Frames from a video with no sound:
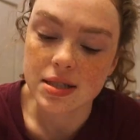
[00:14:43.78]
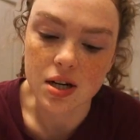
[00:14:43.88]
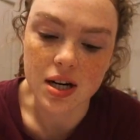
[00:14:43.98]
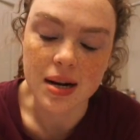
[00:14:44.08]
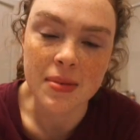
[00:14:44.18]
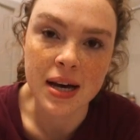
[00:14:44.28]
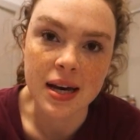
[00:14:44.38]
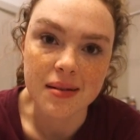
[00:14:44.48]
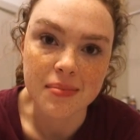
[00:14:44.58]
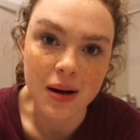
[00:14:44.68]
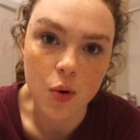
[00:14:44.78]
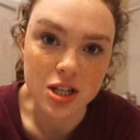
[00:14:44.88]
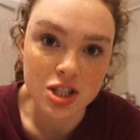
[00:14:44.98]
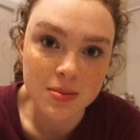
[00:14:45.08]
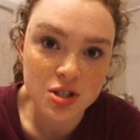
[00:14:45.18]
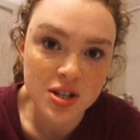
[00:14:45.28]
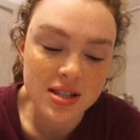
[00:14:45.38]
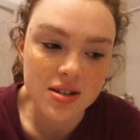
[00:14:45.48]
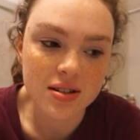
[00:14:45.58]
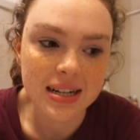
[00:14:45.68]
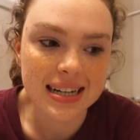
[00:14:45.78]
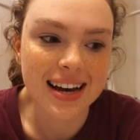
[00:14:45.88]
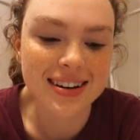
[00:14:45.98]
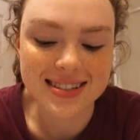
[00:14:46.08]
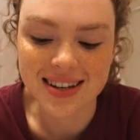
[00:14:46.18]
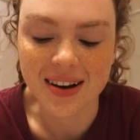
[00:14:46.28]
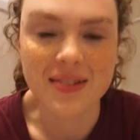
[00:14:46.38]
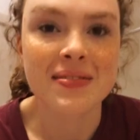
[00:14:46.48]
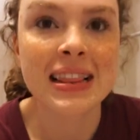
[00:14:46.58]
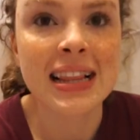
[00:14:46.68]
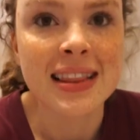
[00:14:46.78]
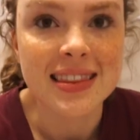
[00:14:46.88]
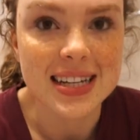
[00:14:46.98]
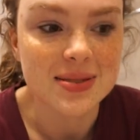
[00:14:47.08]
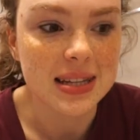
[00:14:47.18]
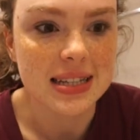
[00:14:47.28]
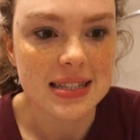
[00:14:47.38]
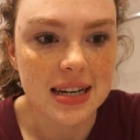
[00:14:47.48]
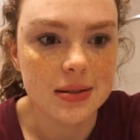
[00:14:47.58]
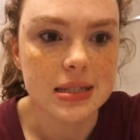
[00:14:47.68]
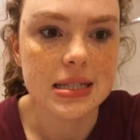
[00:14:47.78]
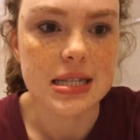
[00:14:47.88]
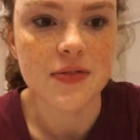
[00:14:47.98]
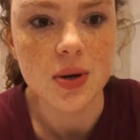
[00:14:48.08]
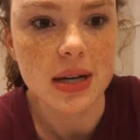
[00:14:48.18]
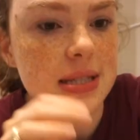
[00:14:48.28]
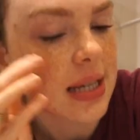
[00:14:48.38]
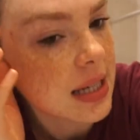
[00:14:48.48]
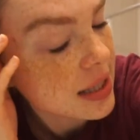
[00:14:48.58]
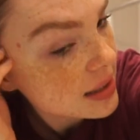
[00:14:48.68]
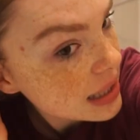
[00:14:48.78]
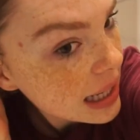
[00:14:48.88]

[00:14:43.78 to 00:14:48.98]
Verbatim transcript: Sorry, my, my washing machine's on right now, so that's what that sound is, if you guys can hear